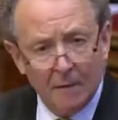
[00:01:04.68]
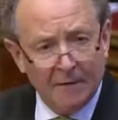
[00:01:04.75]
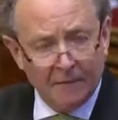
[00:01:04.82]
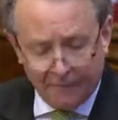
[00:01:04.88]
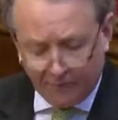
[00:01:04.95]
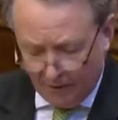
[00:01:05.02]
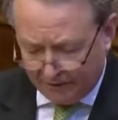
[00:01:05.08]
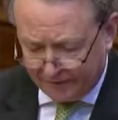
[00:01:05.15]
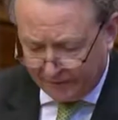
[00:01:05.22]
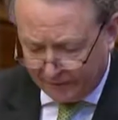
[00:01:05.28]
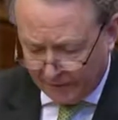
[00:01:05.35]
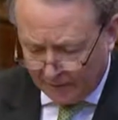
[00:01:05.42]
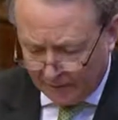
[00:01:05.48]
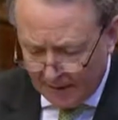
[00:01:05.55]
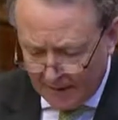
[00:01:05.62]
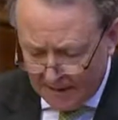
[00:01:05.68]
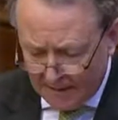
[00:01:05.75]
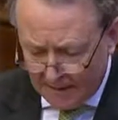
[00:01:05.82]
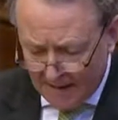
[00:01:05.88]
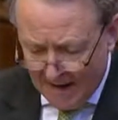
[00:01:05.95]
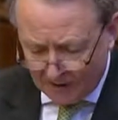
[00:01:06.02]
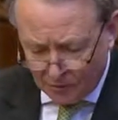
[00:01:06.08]
German philosopher
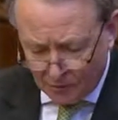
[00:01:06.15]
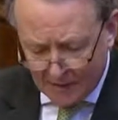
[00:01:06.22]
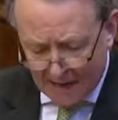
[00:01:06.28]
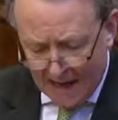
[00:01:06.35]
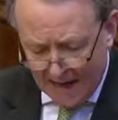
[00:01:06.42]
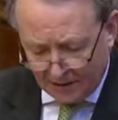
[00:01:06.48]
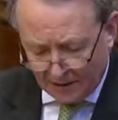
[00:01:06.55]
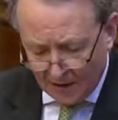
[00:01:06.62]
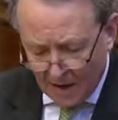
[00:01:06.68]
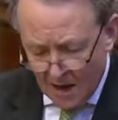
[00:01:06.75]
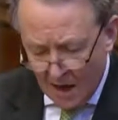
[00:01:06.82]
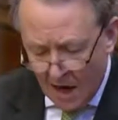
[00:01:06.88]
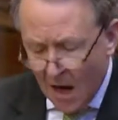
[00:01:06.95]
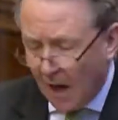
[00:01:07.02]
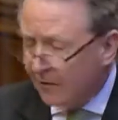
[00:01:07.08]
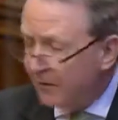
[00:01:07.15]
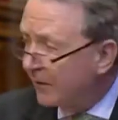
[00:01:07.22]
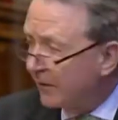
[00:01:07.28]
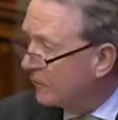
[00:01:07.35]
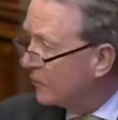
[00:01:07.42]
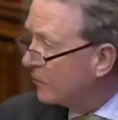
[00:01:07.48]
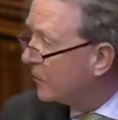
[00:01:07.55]
Immanuel Kant
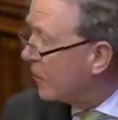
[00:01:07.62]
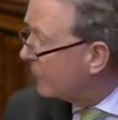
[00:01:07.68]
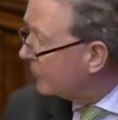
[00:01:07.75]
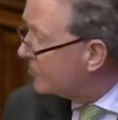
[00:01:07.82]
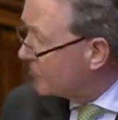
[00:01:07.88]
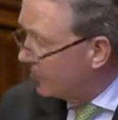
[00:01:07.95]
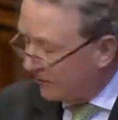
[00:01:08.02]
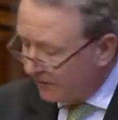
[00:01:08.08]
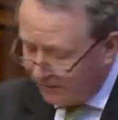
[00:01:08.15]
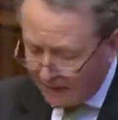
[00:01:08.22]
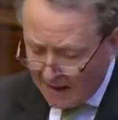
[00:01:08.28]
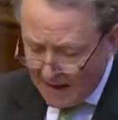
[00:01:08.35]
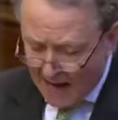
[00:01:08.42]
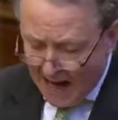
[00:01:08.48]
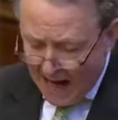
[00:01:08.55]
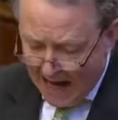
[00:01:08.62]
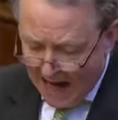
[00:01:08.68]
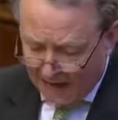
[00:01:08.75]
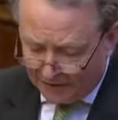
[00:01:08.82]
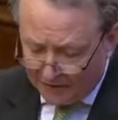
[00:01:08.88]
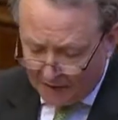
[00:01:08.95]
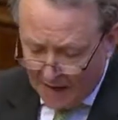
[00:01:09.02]
understood conscience
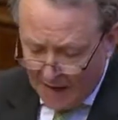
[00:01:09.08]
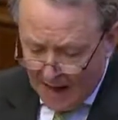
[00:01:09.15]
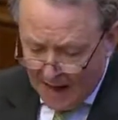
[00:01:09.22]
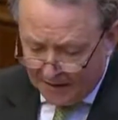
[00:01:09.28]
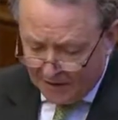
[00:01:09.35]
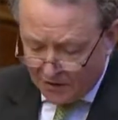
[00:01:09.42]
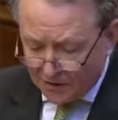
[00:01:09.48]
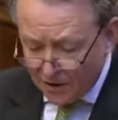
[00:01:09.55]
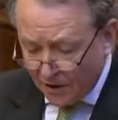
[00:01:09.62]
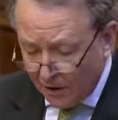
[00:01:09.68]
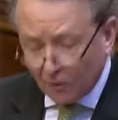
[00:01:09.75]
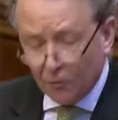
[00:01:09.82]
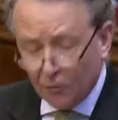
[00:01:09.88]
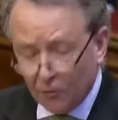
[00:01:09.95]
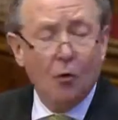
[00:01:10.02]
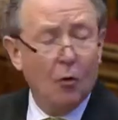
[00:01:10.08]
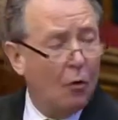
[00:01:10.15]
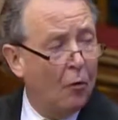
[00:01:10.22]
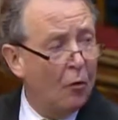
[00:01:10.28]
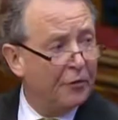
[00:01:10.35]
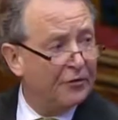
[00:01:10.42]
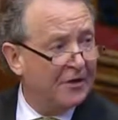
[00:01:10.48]
as an internal
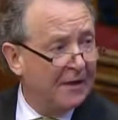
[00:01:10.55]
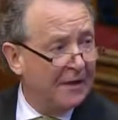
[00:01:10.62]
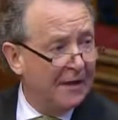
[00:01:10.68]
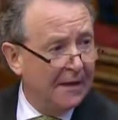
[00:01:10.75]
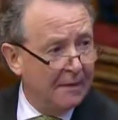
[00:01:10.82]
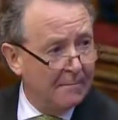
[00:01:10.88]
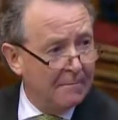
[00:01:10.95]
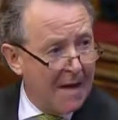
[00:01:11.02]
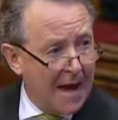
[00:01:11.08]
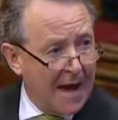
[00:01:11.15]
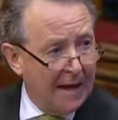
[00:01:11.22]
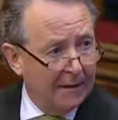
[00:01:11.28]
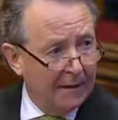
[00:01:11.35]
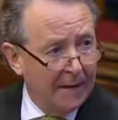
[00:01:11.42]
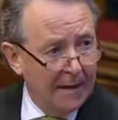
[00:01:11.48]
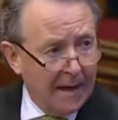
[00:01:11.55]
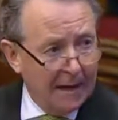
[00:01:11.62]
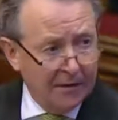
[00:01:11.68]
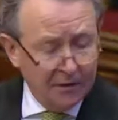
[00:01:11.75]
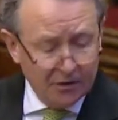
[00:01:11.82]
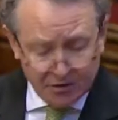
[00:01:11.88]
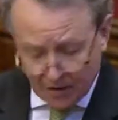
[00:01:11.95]
court in man,
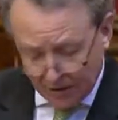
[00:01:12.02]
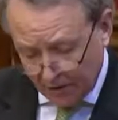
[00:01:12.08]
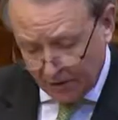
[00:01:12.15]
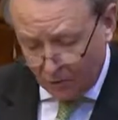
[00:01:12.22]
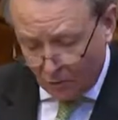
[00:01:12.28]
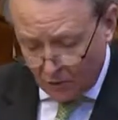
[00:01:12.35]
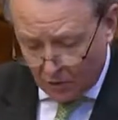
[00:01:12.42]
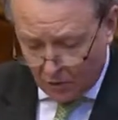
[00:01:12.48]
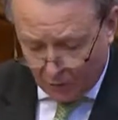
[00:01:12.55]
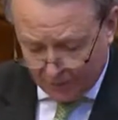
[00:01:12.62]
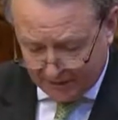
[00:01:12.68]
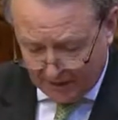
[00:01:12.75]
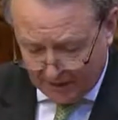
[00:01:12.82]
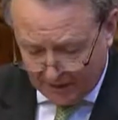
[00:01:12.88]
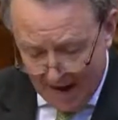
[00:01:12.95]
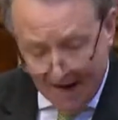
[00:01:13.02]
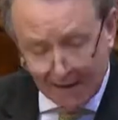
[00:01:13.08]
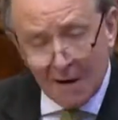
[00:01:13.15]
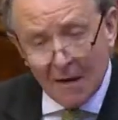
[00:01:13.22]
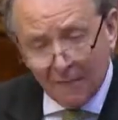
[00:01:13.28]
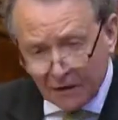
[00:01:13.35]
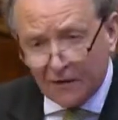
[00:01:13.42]
an internal court in
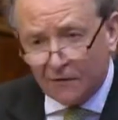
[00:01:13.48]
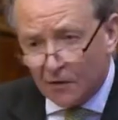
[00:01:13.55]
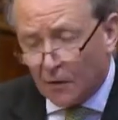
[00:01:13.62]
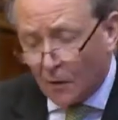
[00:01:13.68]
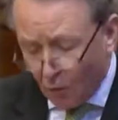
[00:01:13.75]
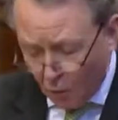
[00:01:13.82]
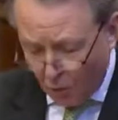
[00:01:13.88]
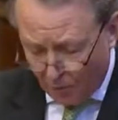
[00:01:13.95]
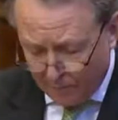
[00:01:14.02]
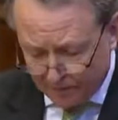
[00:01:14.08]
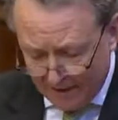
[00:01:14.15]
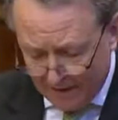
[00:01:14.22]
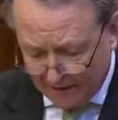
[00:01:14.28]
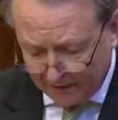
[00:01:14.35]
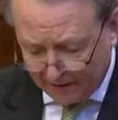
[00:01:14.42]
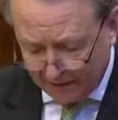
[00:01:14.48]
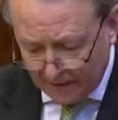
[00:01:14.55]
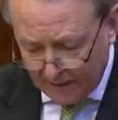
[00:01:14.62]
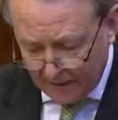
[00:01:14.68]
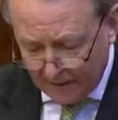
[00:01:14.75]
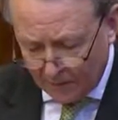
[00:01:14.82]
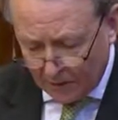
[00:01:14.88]
man. This is a core premise,
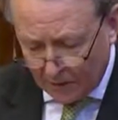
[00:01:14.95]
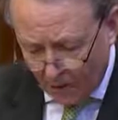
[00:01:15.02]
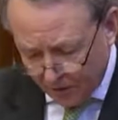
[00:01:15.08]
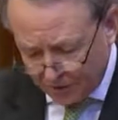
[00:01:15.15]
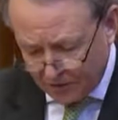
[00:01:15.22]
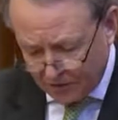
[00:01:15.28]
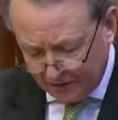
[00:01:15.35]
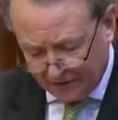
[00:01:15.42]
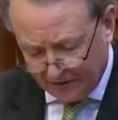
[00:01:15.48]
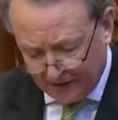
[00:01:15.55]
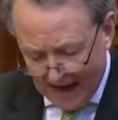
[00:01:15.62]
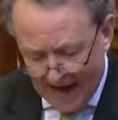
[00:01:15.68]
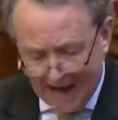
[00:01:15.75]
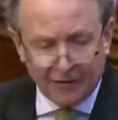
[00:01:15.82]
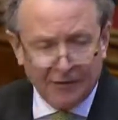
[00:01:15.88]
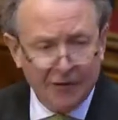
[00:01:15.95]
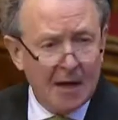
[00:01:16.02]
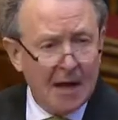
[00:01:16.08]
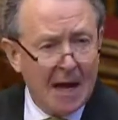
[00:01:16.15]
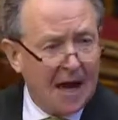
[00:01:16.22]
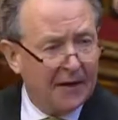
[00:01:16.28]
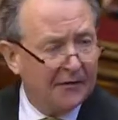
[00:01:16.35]
that conscience acts
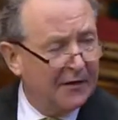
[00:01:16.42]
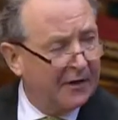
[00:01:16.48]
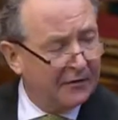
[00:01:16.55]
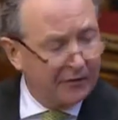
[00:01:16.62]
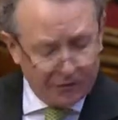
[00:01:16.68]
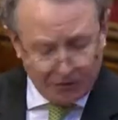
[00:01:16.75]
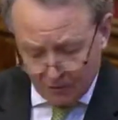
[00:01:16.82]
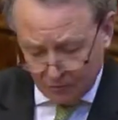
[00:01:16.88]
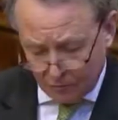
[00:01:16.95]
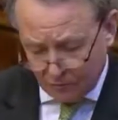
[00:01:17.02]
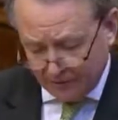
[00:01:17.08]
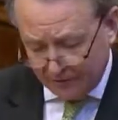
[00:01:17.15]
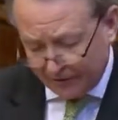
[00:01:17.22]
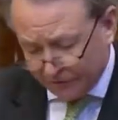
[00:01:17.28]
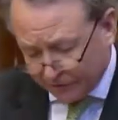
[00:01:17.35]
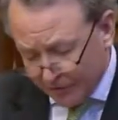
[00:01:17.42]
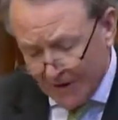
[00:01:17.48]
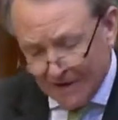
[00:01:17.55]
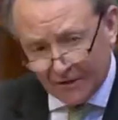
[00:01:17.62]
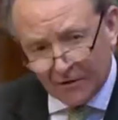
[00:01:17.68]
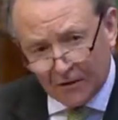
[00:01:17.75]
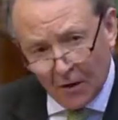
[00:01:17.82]
as an external
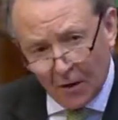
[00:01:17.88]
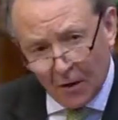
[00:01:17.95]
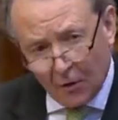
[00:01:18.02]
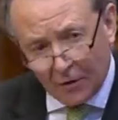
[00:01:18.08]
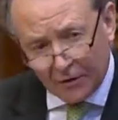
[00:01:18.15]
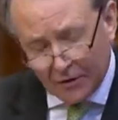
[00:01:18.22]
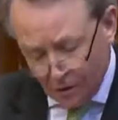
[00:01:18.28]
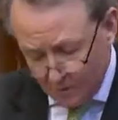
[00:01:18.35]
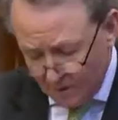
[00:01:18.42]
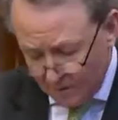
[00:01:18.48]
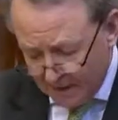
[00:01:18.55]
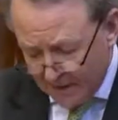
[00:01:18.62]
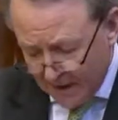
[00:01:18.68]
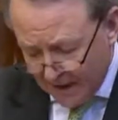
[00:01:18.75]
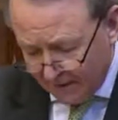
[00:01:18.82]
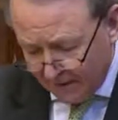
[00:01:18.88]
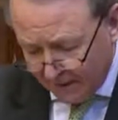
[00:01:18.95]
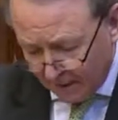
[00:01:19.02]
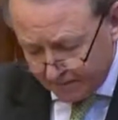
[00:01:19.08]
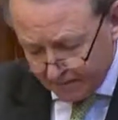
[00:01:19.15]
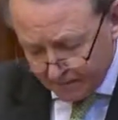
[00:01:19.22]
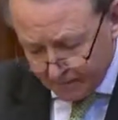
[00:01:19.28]
constraint on human
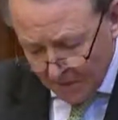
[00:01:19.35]
behaviour.